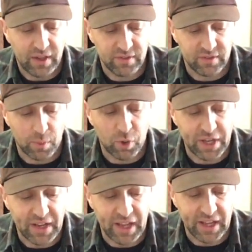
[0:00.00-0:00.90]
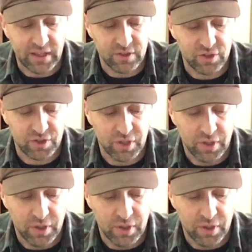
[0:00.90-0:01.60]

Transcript: somewhat aged